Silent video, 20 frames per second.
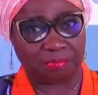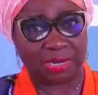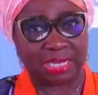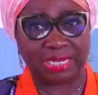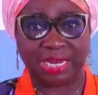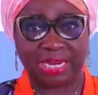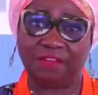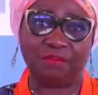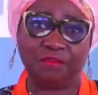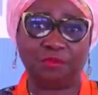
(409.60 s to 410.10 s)

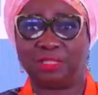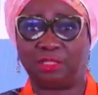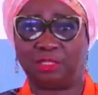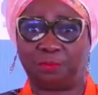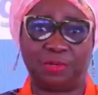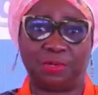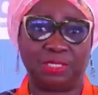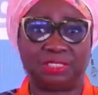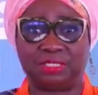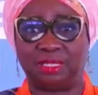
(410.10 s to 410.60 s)
bride. Everywhere the
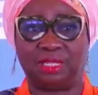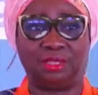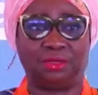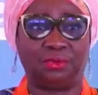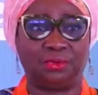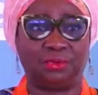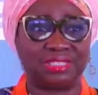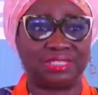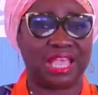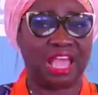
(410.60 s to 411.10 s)
president
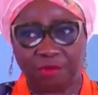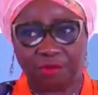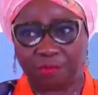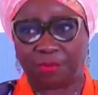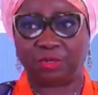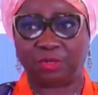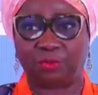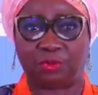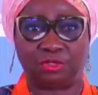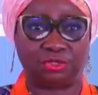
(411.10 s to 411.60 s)
goes,
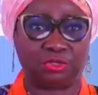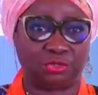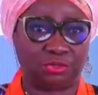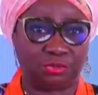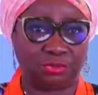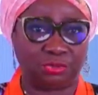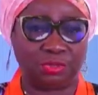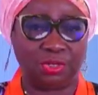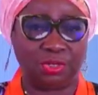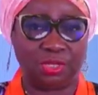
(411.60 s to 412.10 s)
everybody wants to
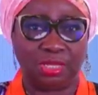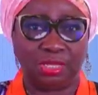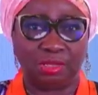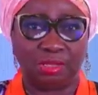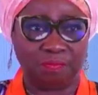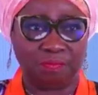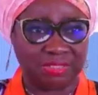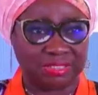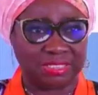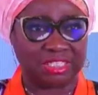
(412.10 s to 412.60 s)
do
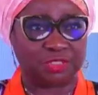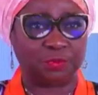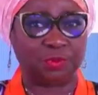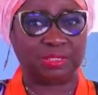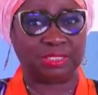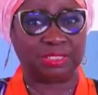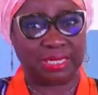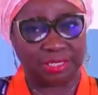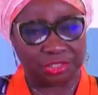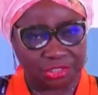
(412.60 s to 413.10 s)
business
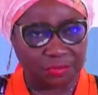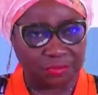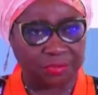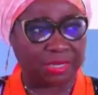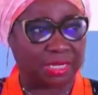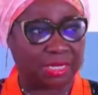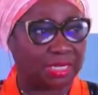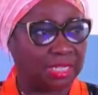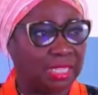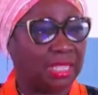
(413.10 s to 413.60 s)
with
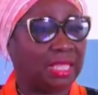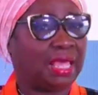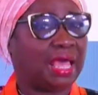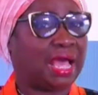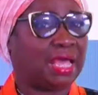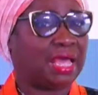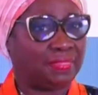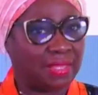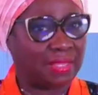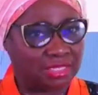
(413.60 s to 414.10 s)
Nigeria.
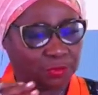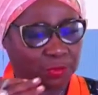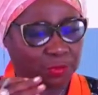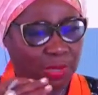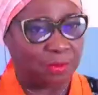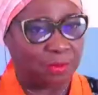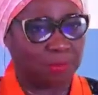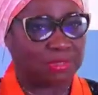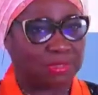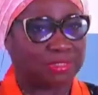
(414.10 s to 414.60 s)
And that is
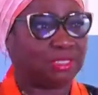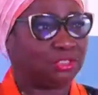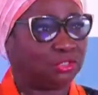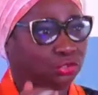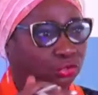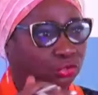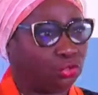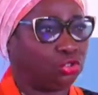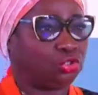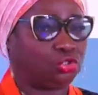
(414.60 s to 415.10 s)
why we say,
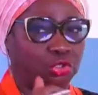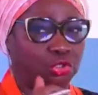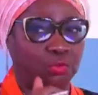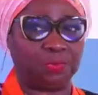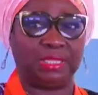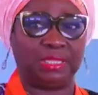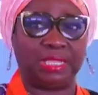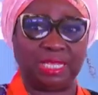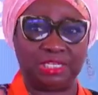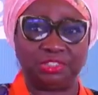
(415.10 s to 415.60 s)
so should
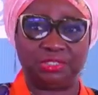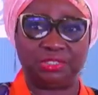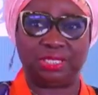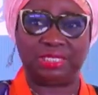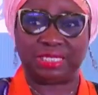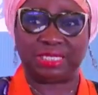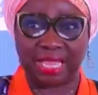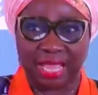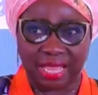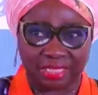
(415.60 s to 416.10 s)
be Nigerian
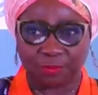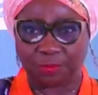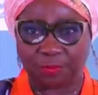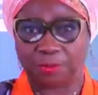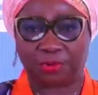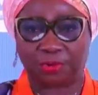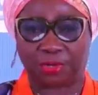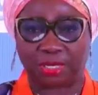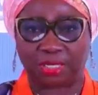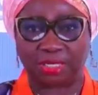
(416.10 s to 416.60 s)

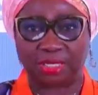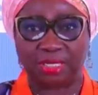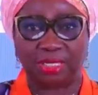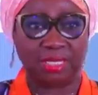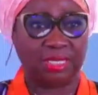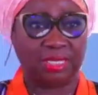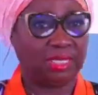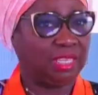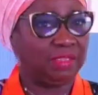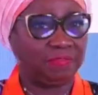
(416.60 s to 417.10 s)
diaspora.
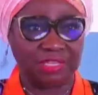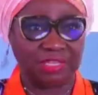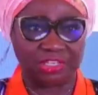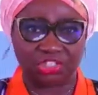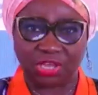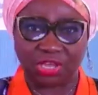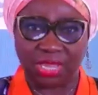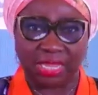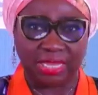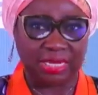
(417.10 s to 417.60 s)
If the
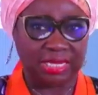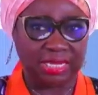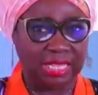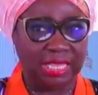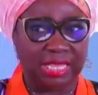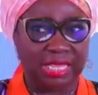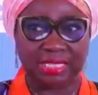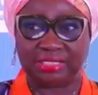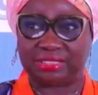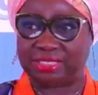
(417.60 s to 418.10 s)

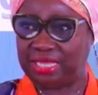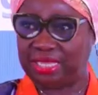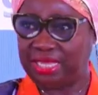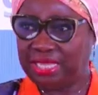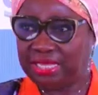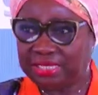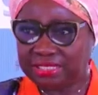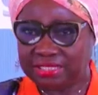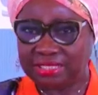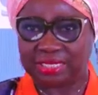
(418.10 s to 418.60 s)
Chinese, the
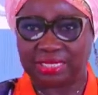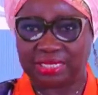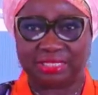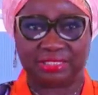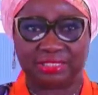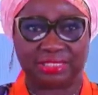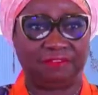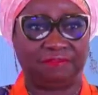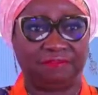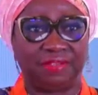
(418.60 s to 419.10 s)

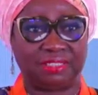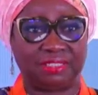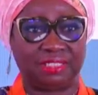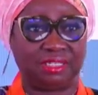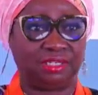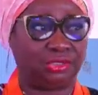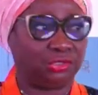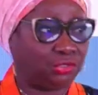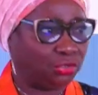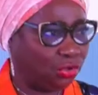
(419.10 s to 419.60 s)
Indians are
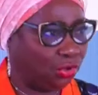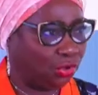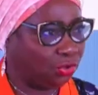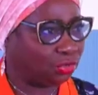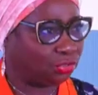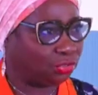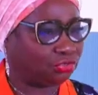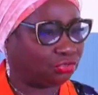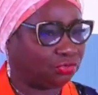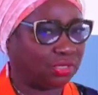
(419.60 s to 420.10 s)
invested in your
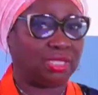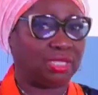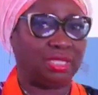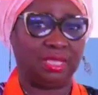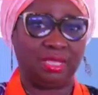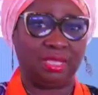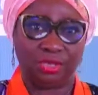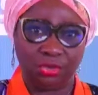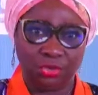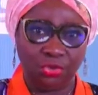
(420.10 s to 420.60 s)
country,
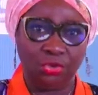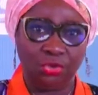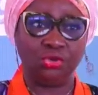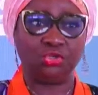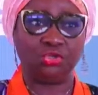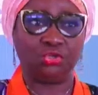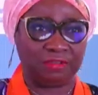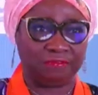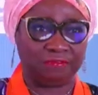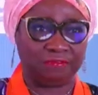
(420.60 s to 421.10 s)
you should